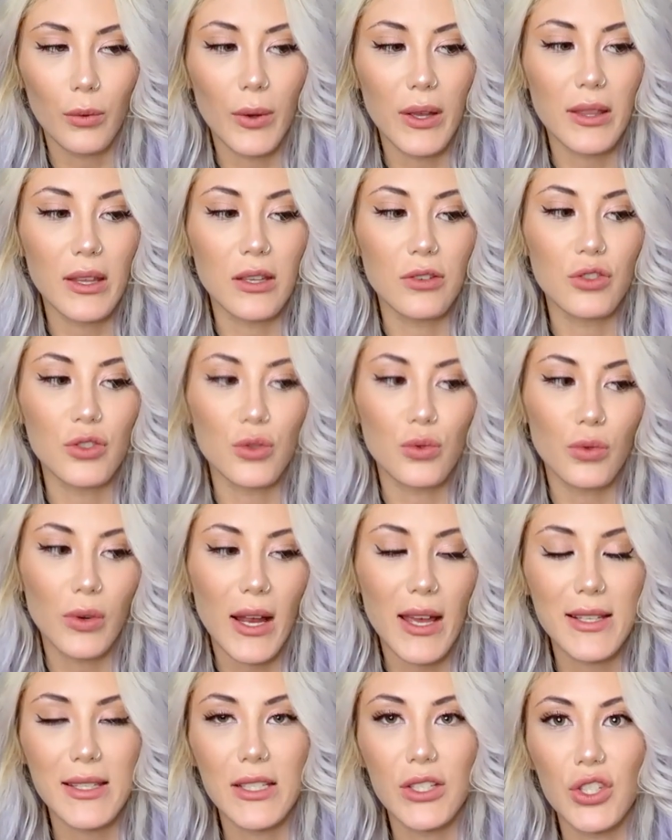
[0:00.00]
the way they
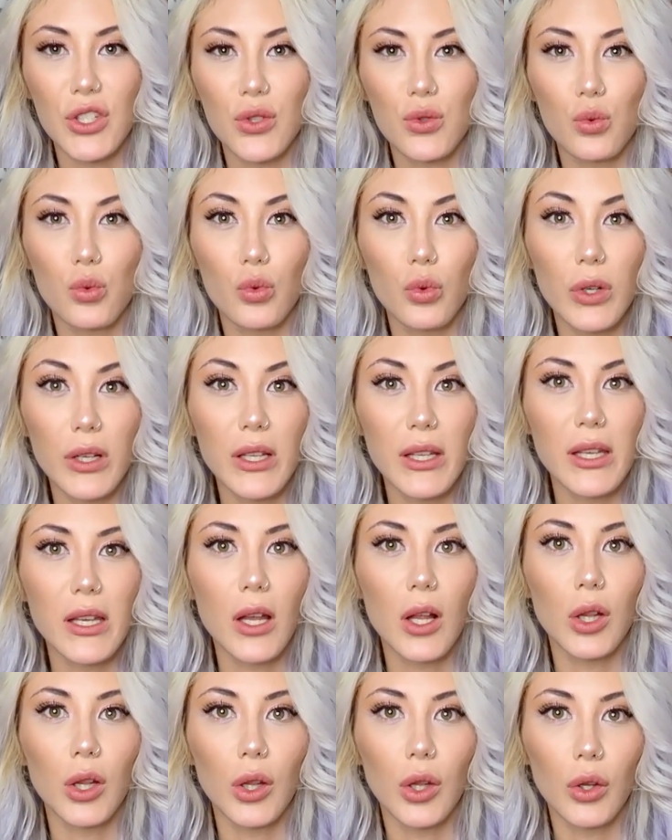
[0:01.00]
dress, it's just really
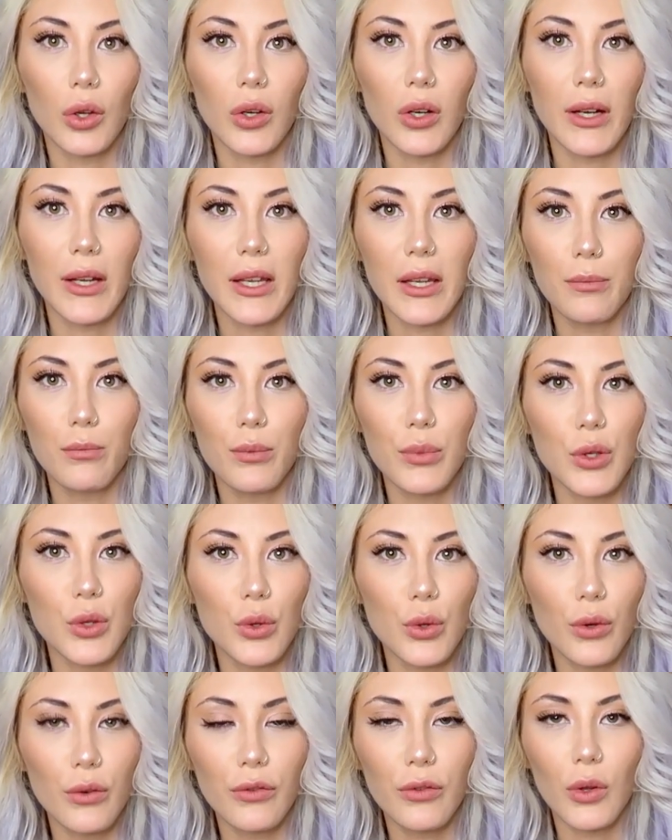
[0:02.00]
alluring and
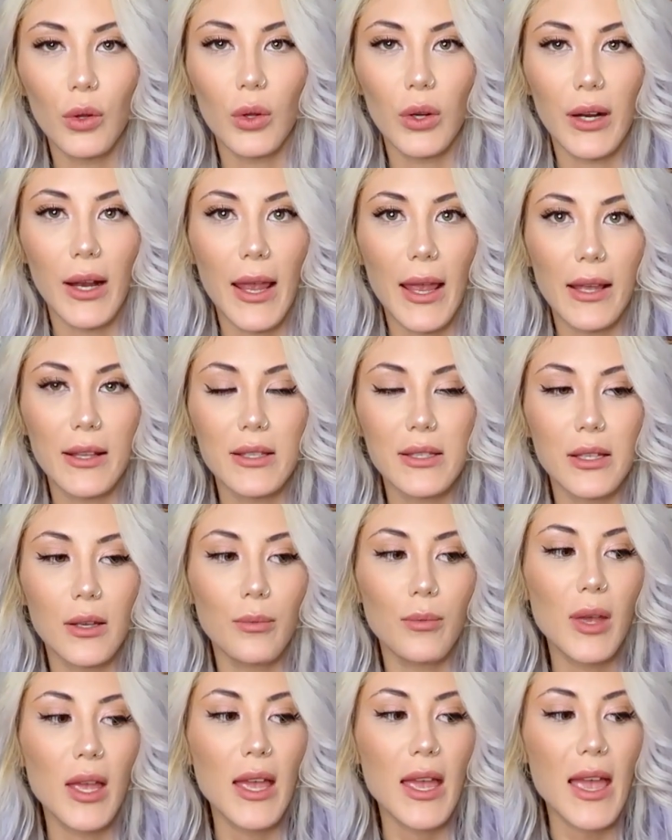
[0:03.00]
beautiful or
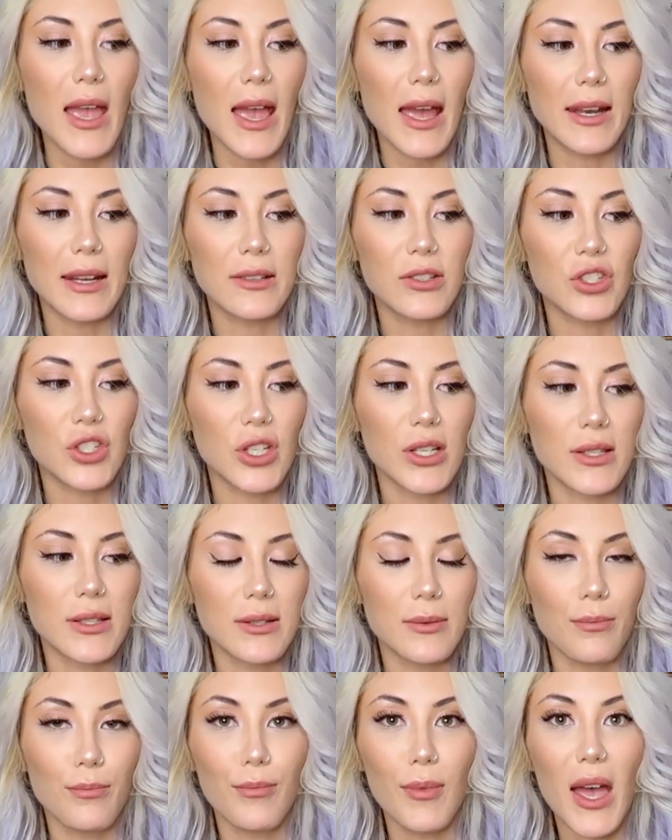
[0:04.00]
handsome, and it's
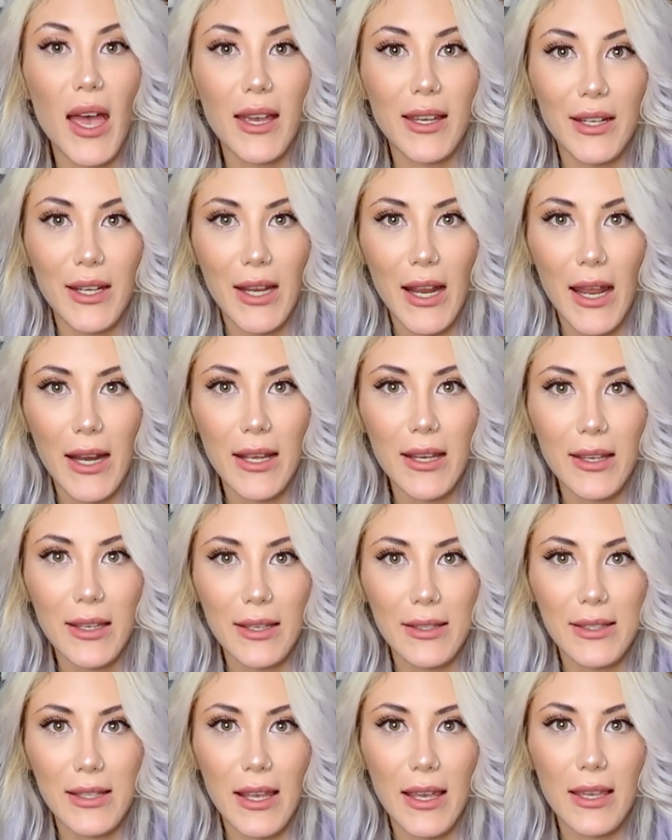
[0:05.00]
just magnetic.
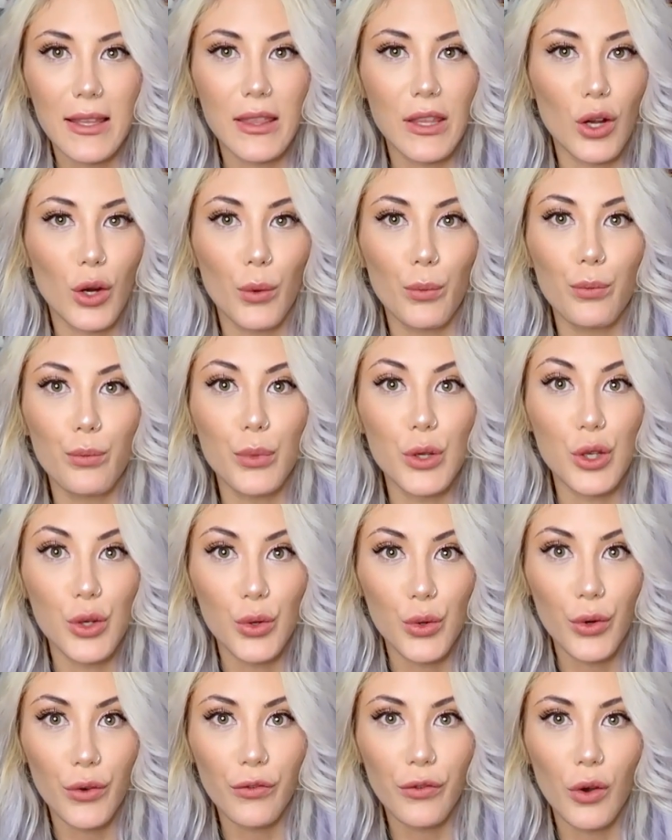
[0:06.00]
It's like they're
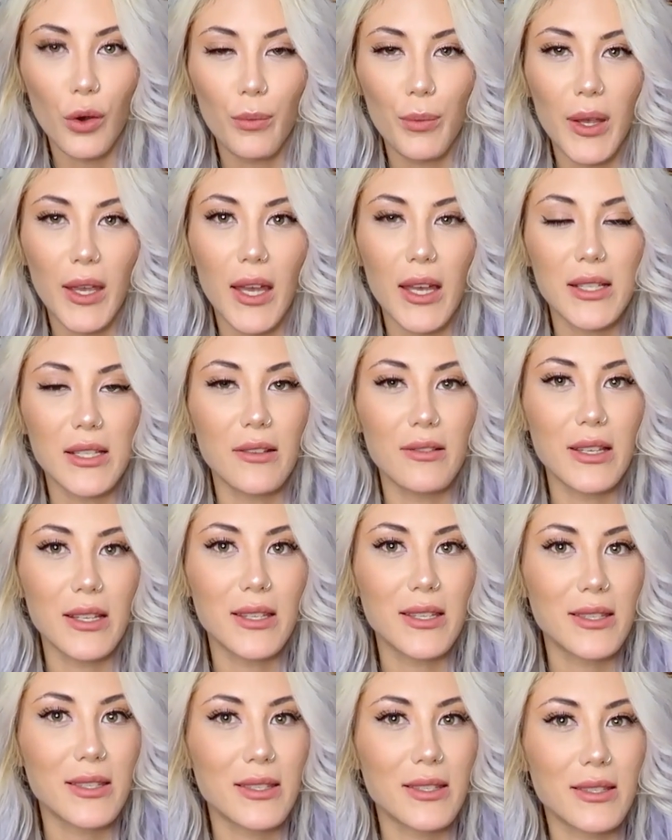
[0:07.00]
beautiful because of
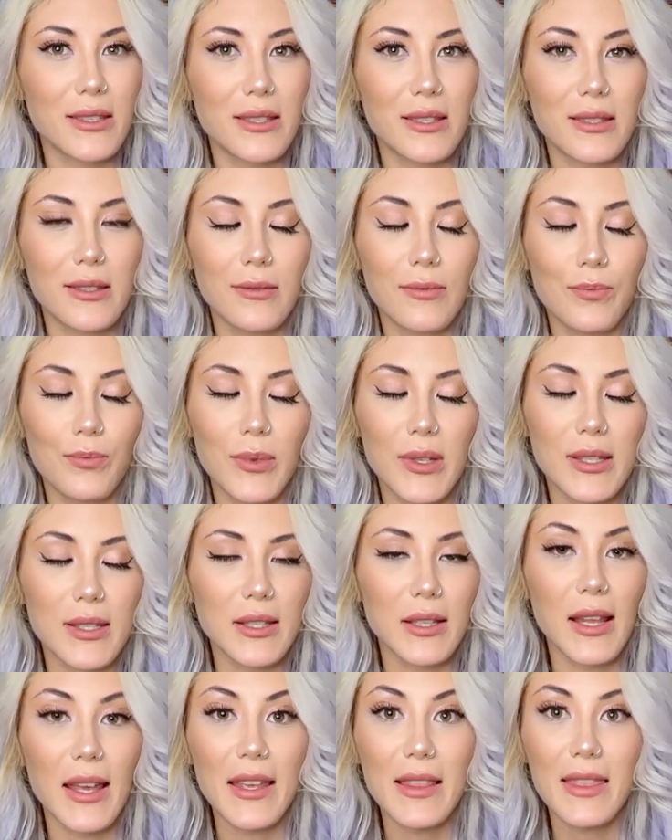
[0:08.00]
these
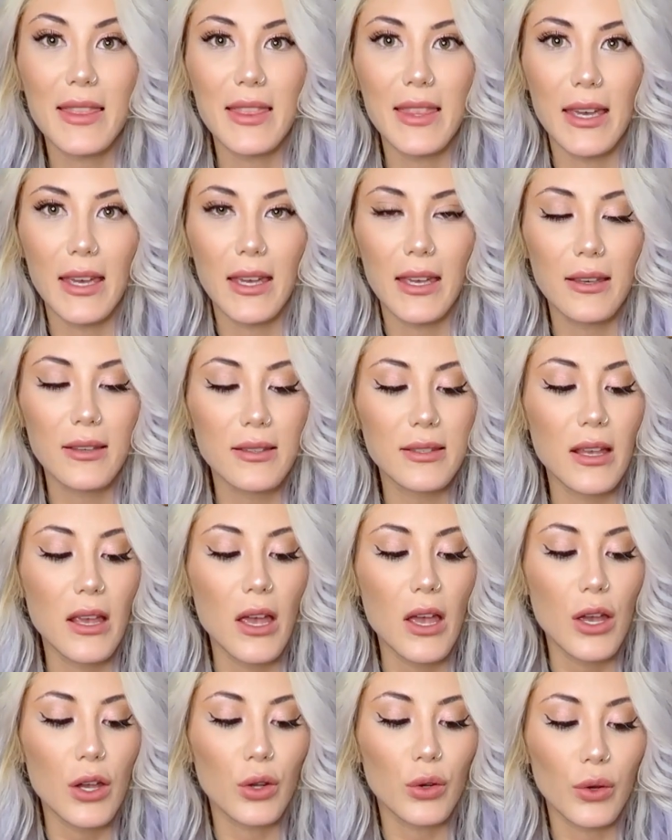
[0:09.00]
slight things.
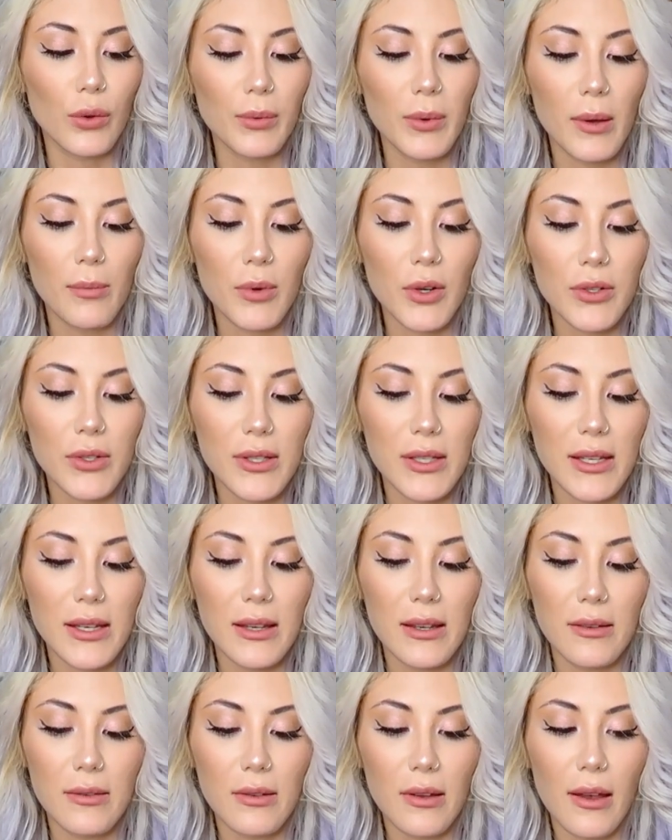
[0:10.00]
Group number
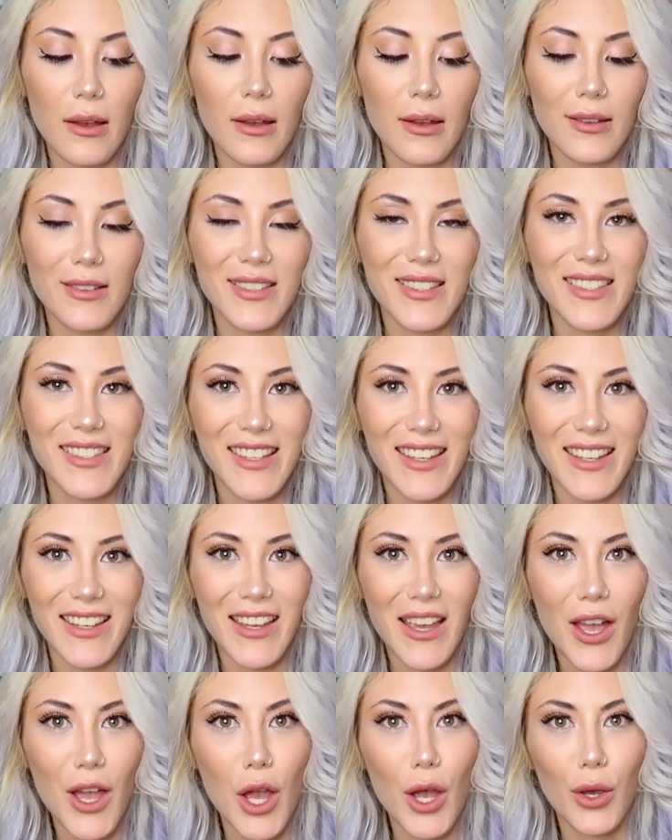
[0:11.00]
C, uh,
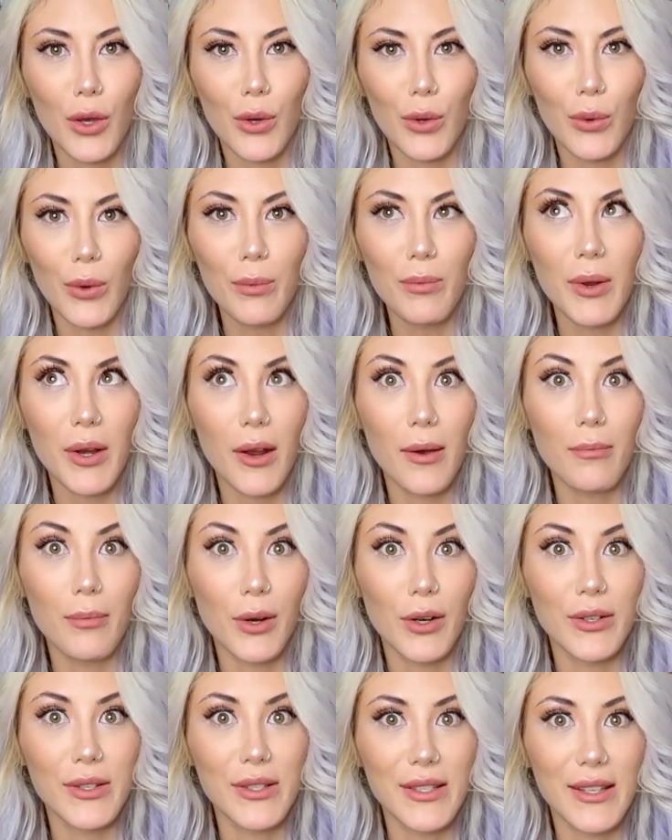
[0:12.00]
C, group
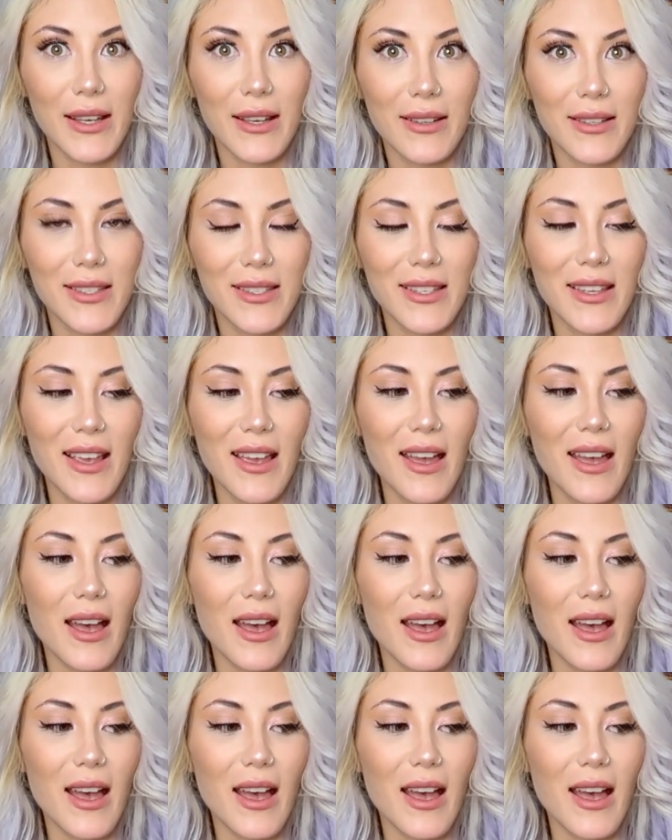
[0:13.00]
number six.